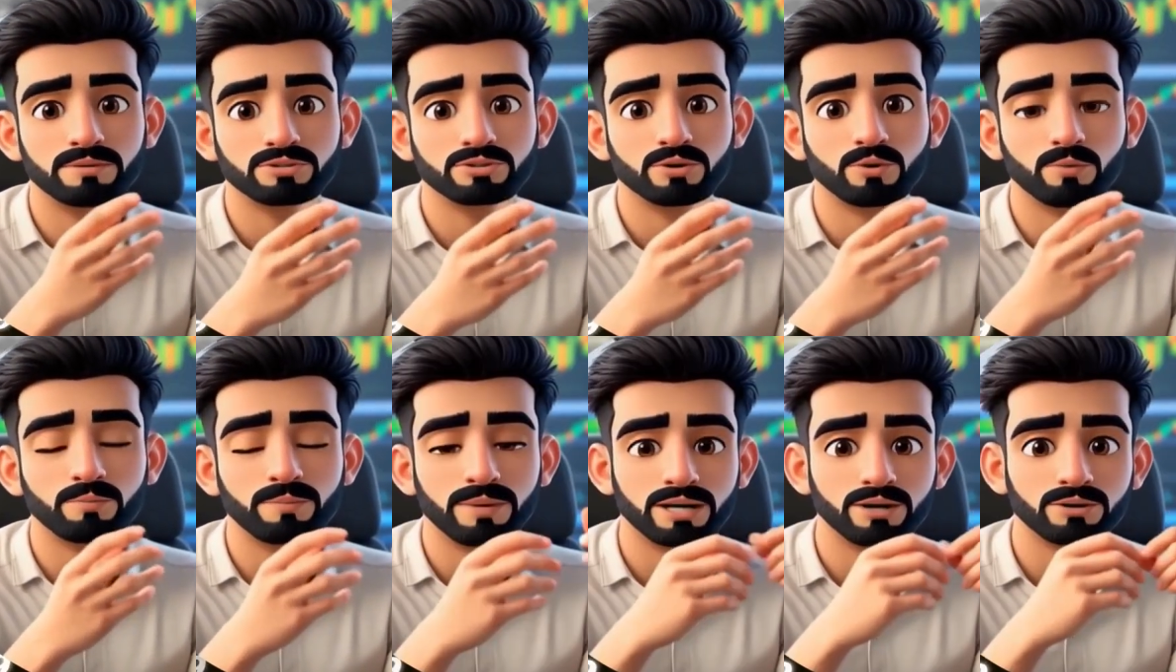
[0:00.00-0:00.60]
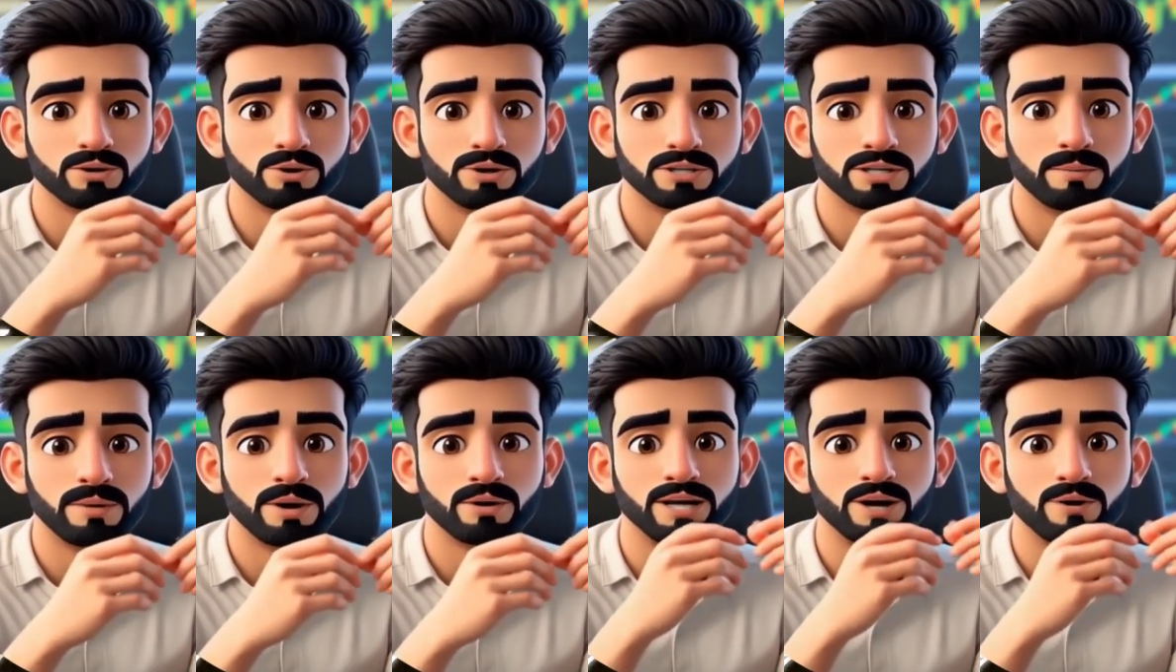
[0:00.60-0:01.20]
So be alert
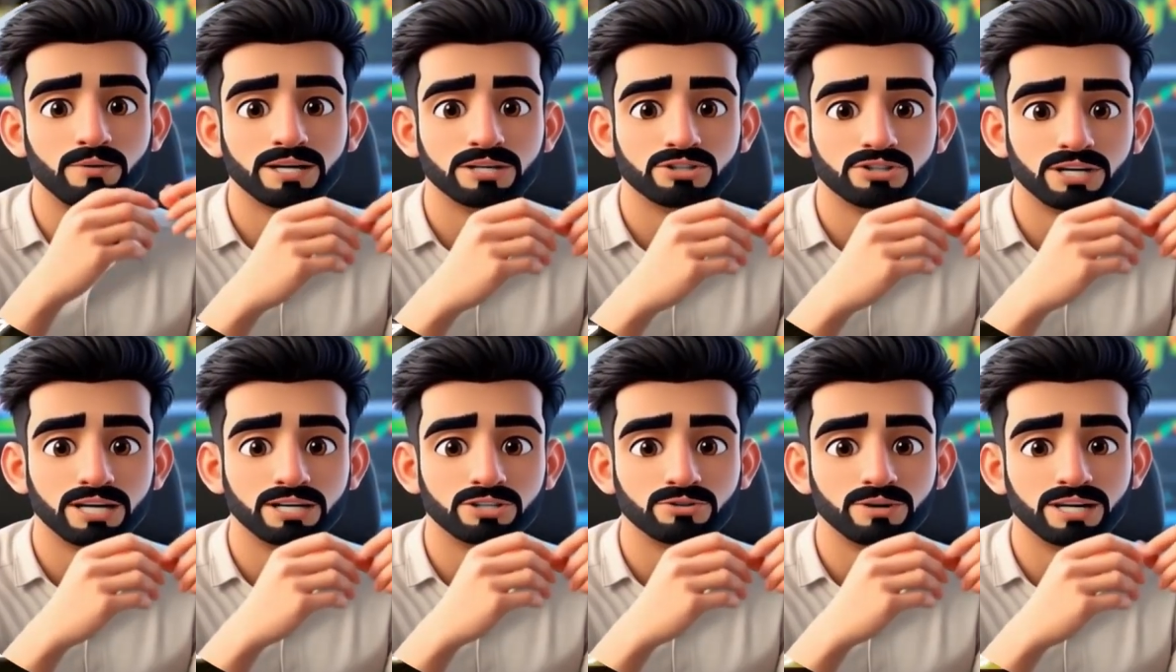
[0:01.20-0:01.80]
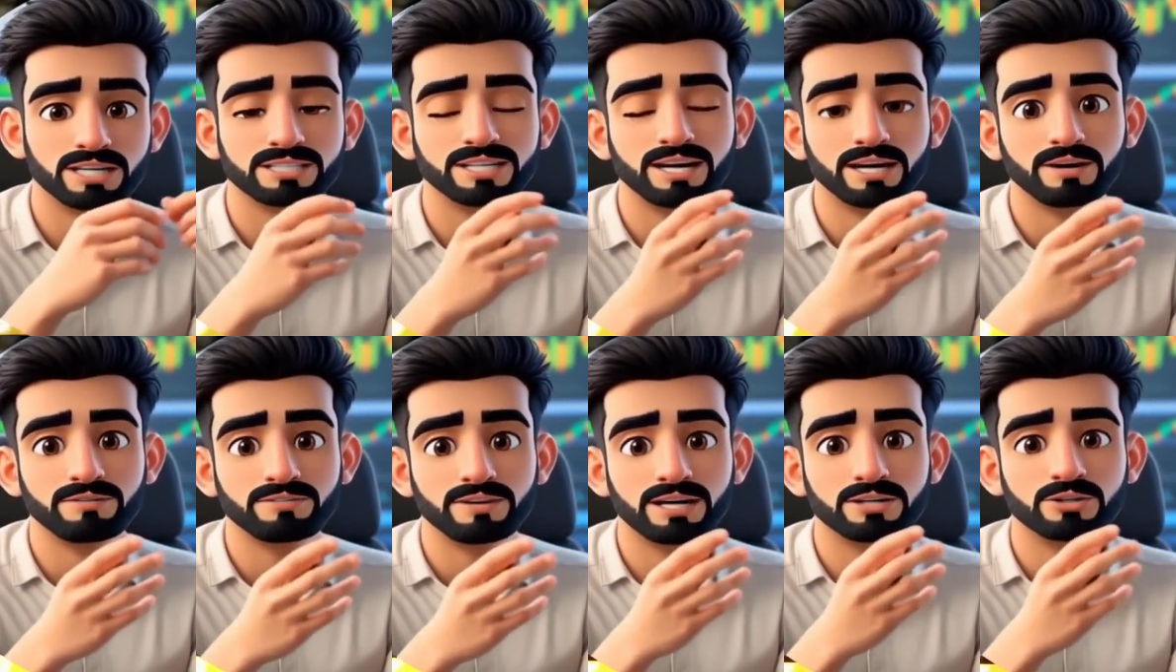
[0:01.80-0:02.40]
about how exchange rates can
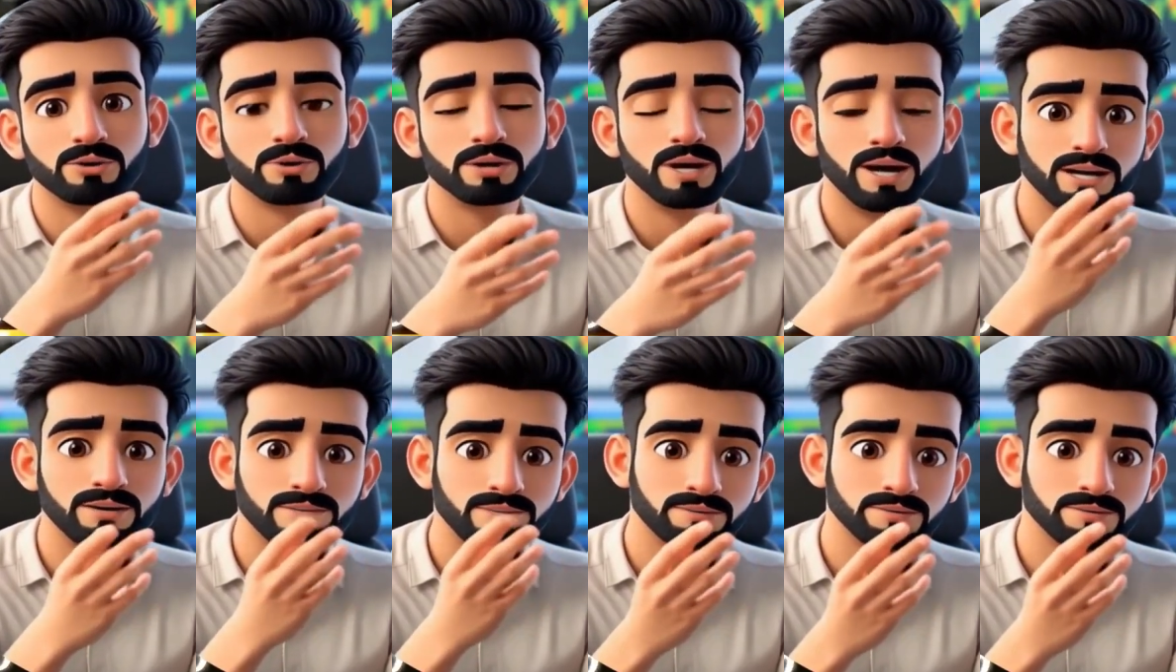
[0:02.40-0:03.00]
affect your life.